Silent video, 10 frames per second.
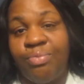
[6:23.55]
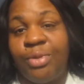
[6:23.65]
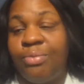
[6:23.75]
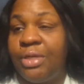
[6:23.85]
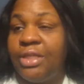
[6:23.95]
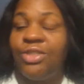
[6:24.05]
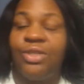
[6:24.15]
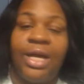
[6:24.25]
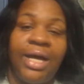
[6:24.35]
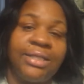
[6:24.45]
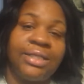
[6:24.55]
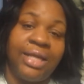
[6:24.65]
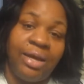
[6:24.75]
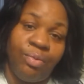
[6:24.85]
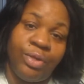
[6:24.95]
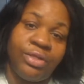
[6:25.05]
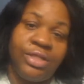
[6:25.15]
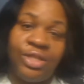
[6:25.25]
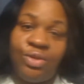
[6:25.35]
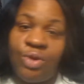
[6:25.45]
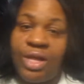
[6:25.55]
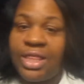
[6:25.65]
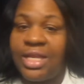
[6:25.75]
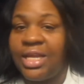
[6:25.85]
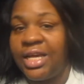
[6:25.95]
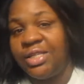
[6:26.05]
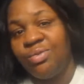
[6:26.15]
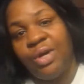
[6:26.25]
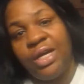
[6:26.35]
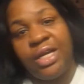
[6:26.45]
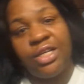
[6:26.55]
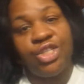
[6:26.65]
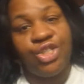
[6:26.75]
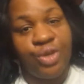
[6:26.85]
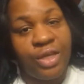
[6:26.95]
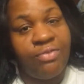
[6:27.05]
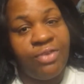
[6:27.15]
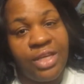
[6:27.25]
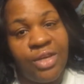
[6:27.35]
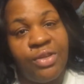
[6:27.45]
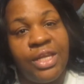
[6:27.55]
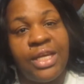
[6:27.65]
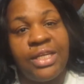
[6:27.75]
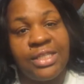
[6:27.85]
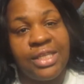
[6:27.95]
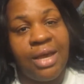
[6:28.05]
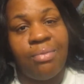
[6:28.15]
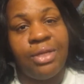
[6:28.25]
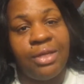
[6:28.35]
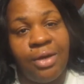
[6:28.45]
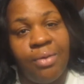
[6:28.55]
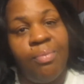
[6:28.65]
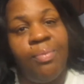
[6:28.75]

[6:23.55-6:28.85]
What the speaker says: Be blessed, you guys, and I will see you on the next one. Enjoy the video that is coming up.